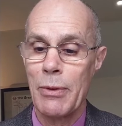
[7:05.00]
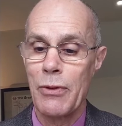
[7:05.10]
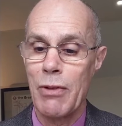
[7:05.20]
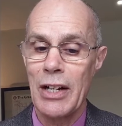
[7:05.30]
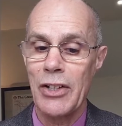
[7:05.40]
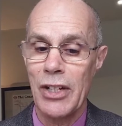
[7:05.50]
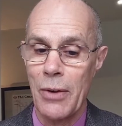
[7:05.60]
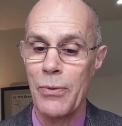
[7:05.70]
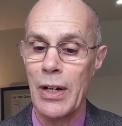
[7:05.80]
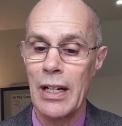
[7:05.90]
of great
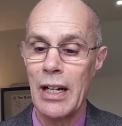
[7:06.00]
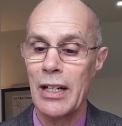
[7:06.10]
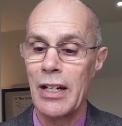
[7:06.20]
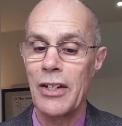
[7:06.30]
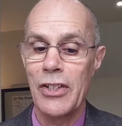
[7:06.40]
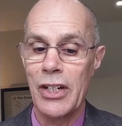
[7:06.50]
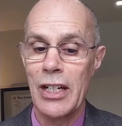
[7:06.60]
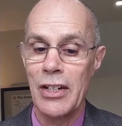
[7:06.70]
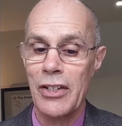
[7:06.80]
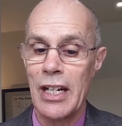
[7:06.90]
suffering and
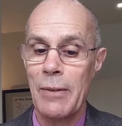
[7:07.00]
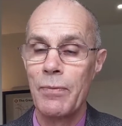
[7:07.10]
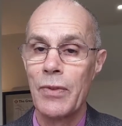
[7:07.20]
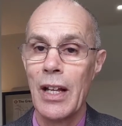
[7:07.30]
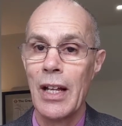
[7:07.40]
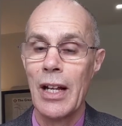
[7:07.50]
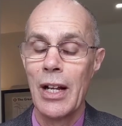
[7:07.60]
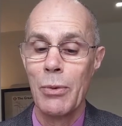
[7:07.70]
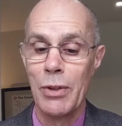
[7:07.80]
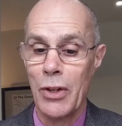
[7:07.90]
uncertainty,
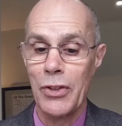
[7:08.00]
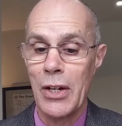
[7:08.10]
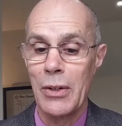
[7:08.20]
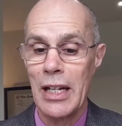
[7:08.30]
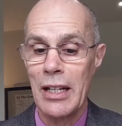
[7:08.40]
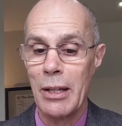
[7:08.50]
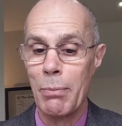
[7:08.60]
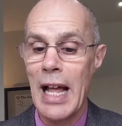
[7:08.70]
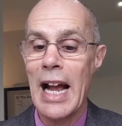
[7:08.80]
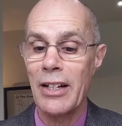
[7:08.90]
with not only the
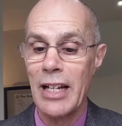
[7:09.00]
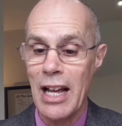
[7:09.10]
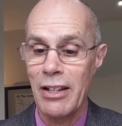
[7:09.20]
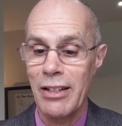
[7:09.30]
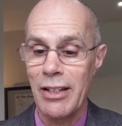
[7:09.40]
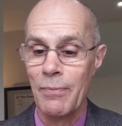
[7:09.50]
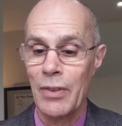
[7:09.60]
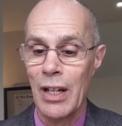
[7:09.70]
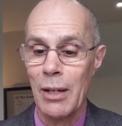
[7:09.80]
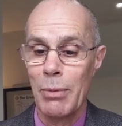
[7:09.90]
Black Death,
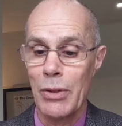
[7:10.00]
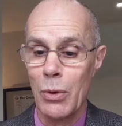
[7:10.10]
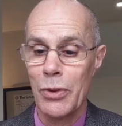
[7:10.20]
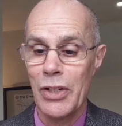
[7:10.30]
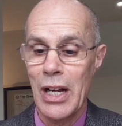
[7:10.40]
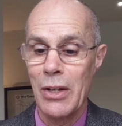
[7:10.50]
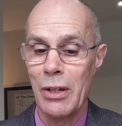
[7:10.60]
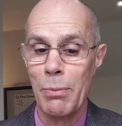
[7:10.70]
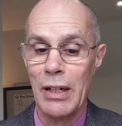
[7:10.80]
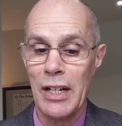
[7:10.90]
but also
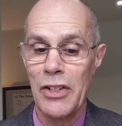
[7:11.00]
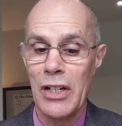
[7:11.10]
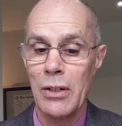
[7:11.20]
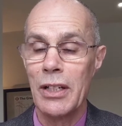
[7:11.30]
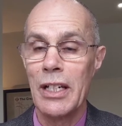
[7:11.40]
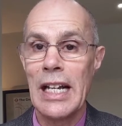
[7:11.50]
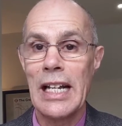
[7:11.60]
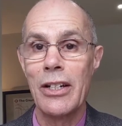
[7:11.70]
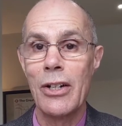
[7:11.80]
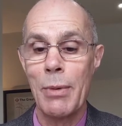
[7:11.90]
the political and
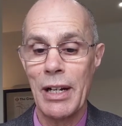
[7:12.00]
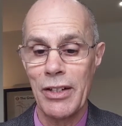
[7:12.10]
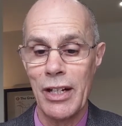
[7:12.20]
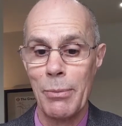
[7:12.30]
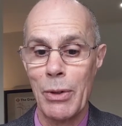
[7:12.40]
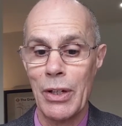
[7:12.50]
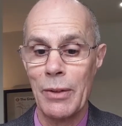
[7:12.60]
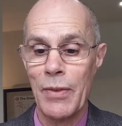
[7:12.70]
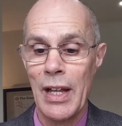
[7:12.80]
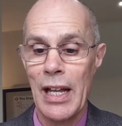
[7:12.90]
economic
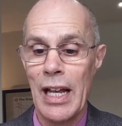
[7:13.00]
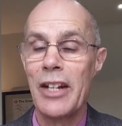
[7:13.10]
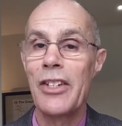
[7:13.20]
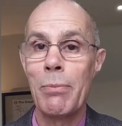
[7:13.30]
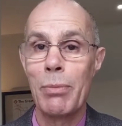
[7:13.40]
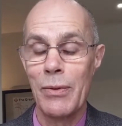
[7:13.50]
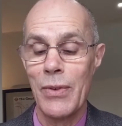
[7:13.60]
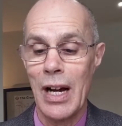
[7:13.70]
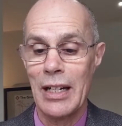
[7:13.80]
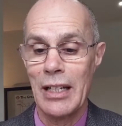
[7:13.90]
turmoil
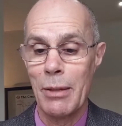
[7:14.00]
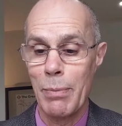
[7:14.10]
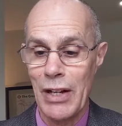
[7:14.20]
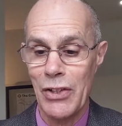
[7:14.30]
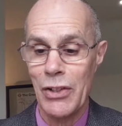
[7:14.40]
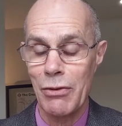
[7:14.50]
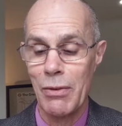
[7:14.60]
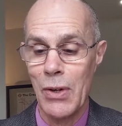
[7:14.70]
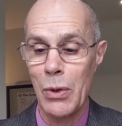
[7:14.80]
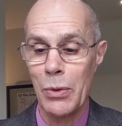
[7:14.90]
exemplified in the Peasants'
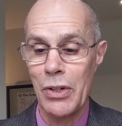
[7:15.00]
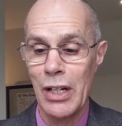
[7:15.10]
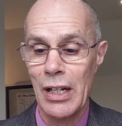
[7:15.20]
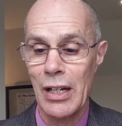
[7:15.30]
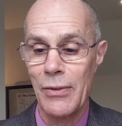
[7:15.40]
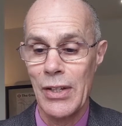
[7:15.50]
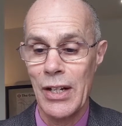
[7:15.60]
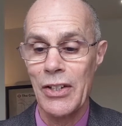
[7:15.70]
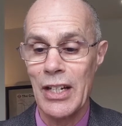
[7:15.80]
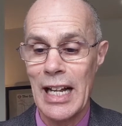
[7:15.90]
Revolt of
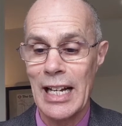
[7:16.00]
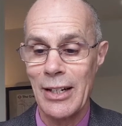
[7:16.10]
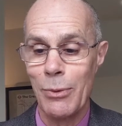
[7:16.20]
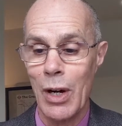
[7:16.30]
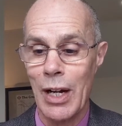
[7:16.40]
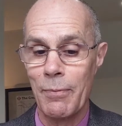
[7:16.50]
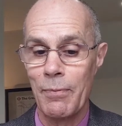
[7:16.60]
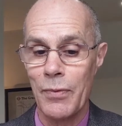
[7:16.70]
1381.